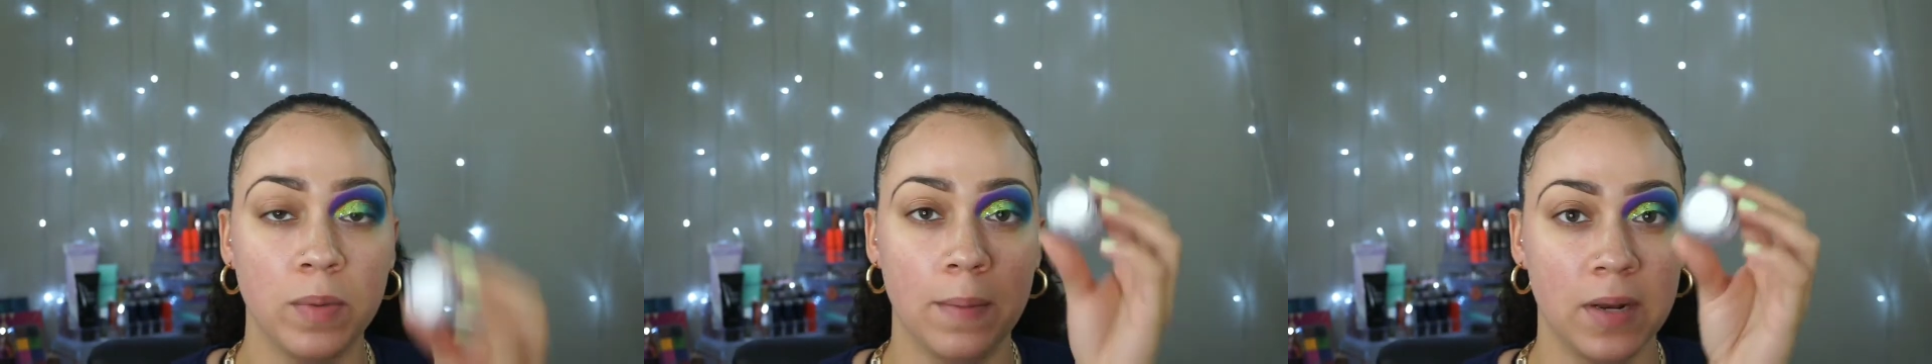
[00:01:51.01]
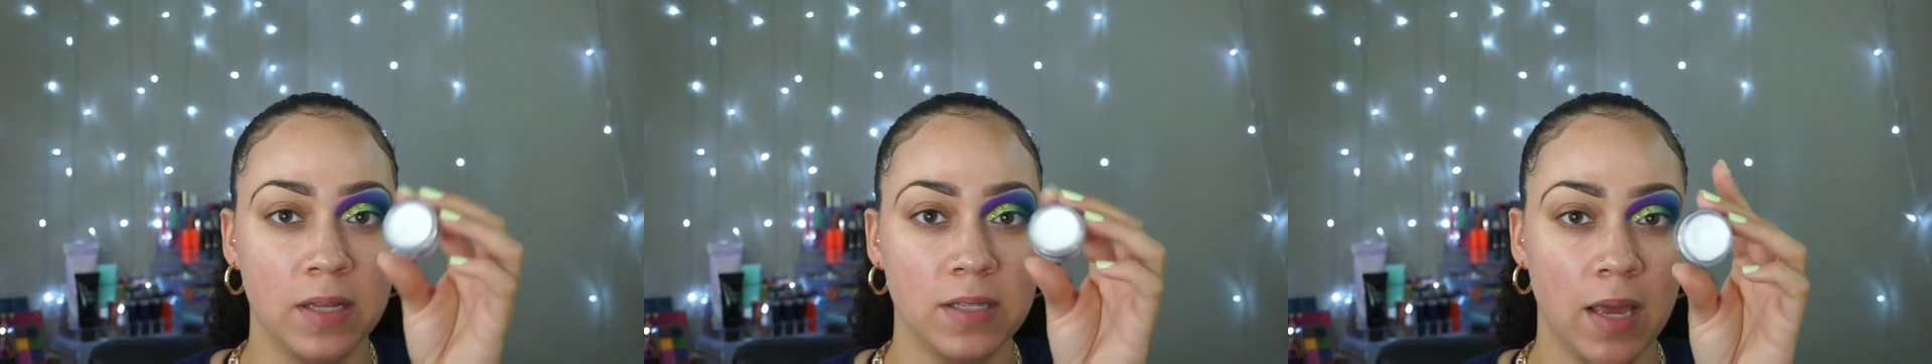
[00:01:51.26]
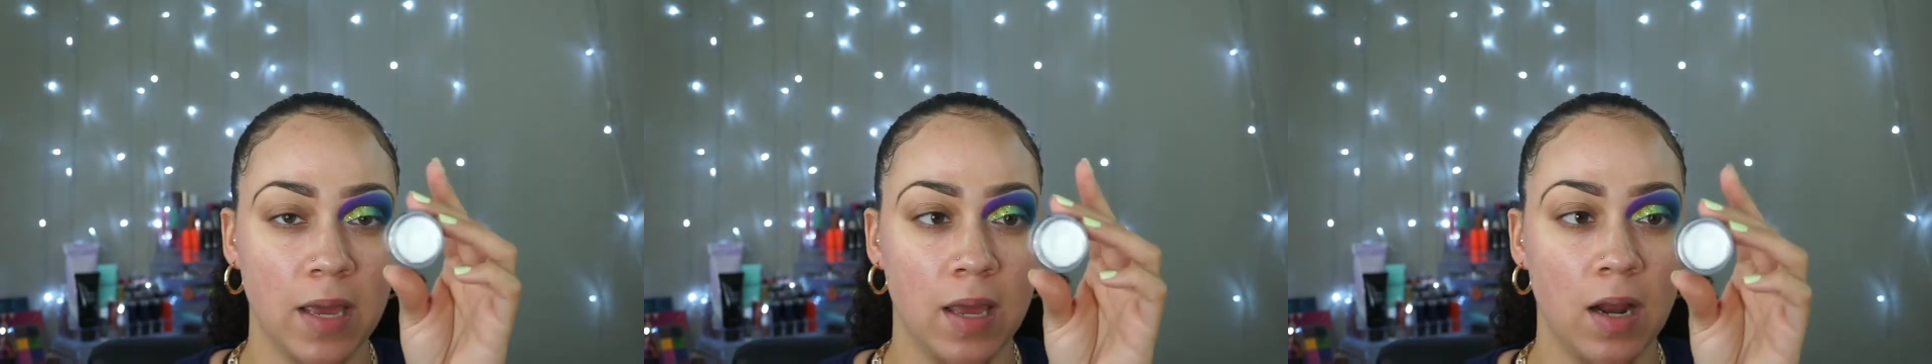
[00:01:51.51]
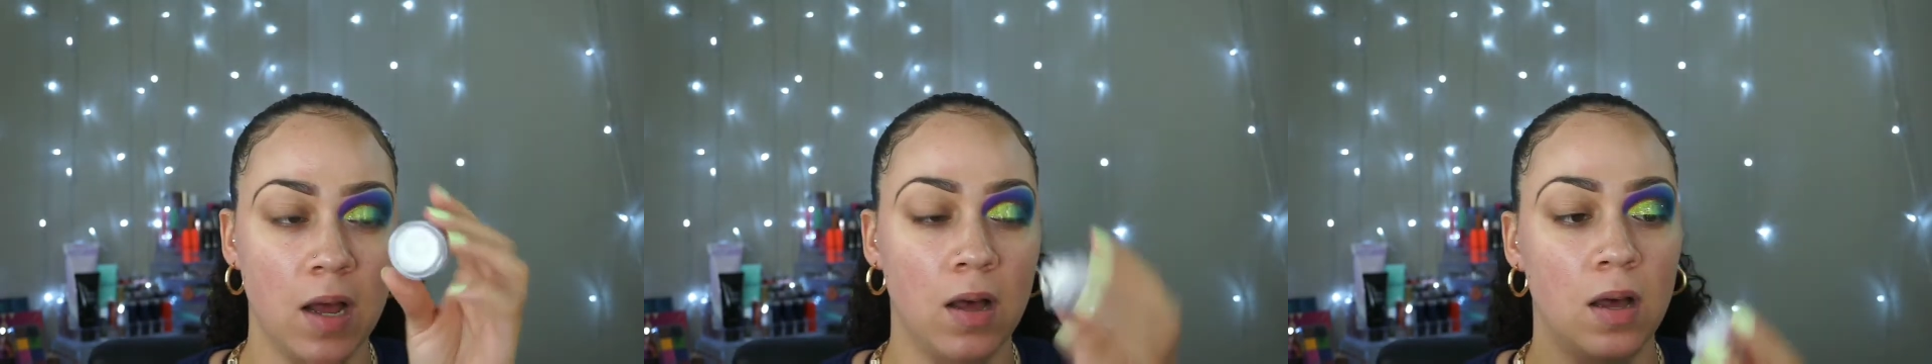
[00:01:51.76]
but I'm gonna take
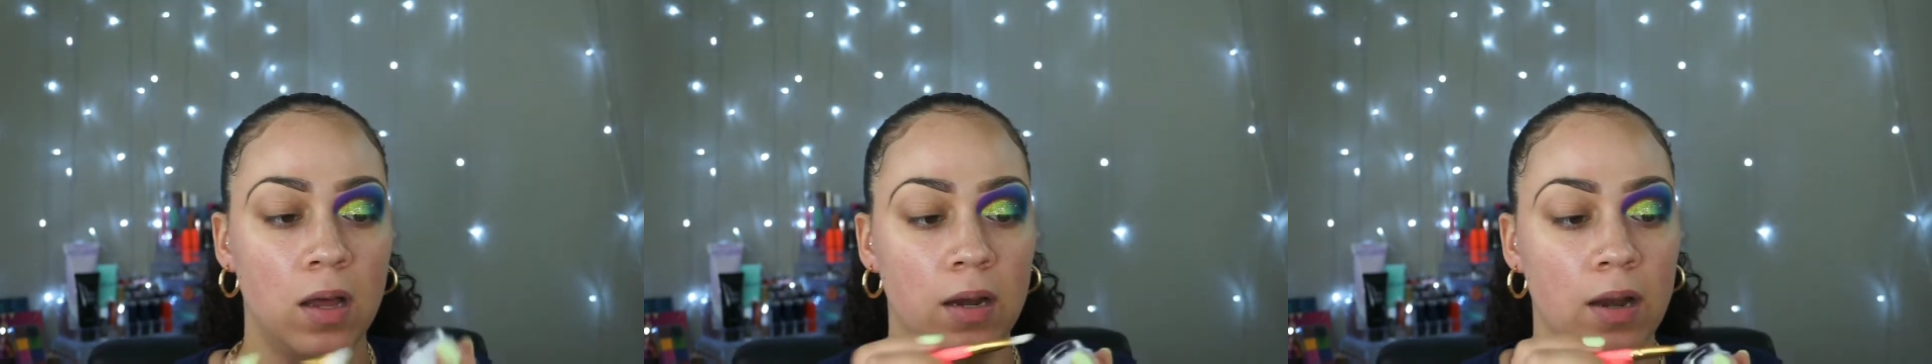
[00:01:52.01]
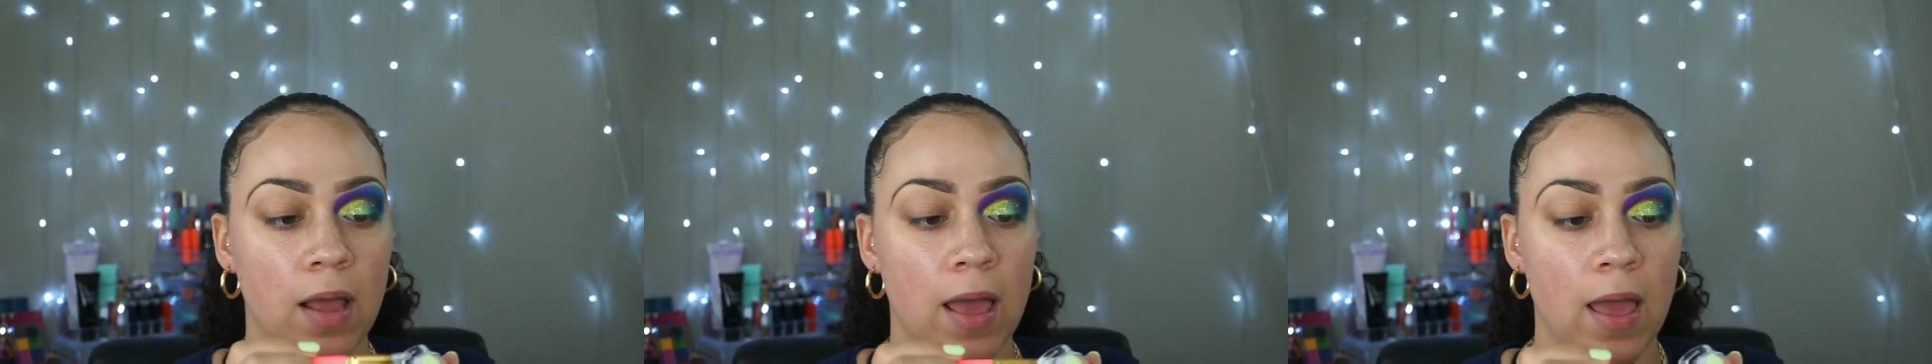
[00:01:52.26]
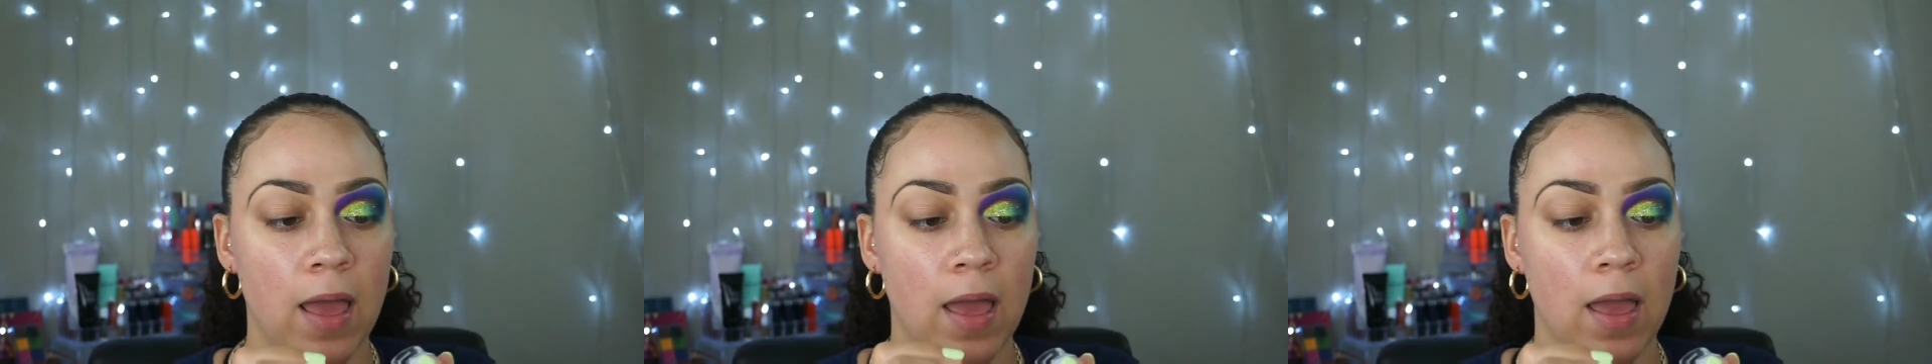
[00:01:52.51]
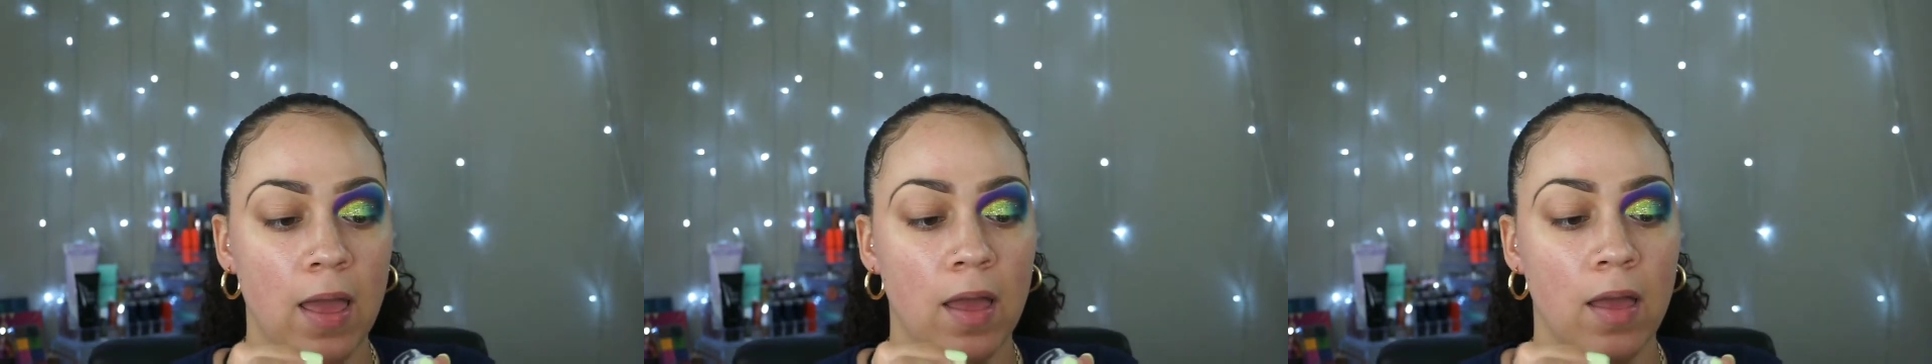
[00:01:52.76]
it on
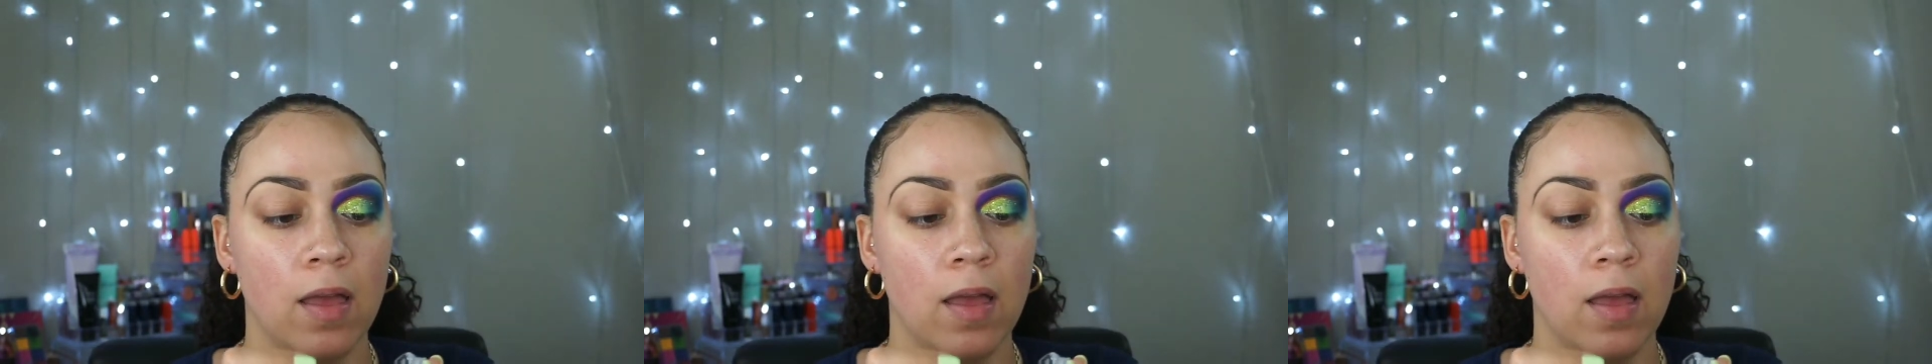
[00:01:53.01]
a